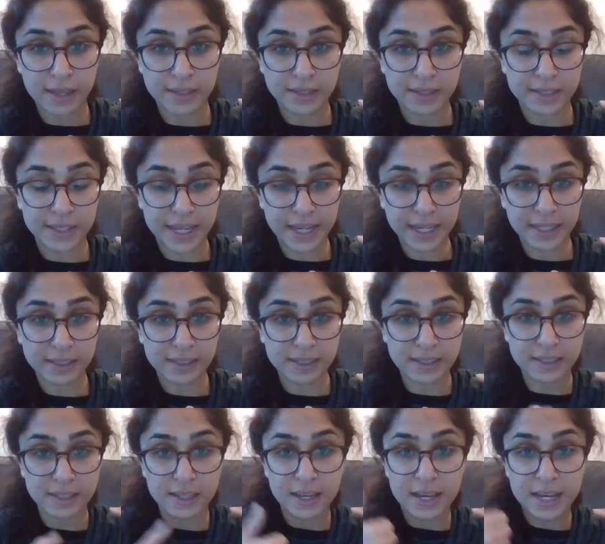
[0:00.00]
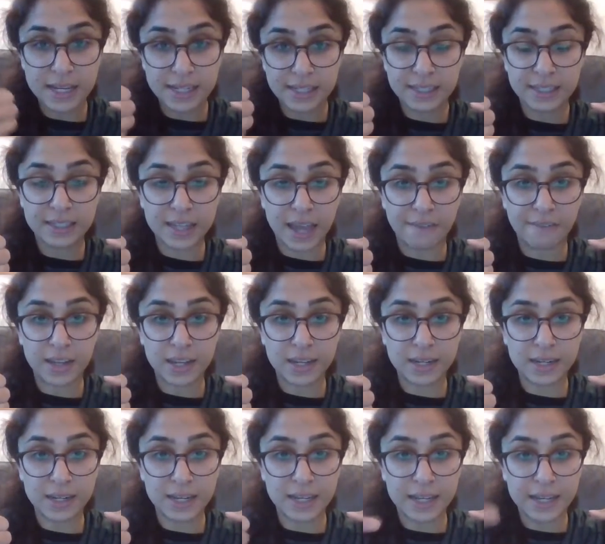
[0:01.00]
6,
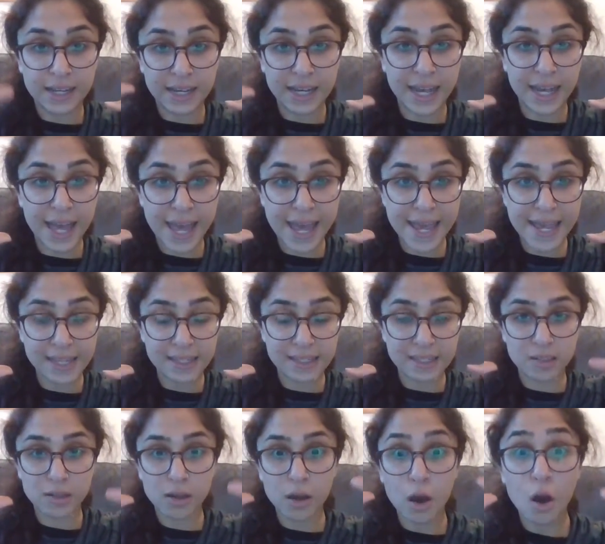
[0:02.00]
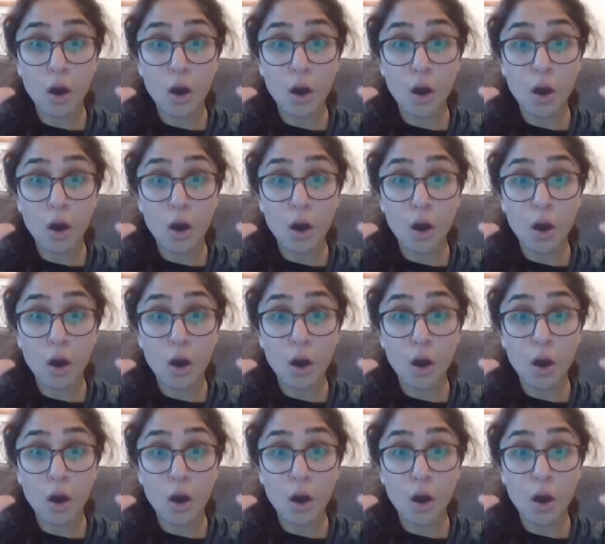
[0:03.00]
7, 8.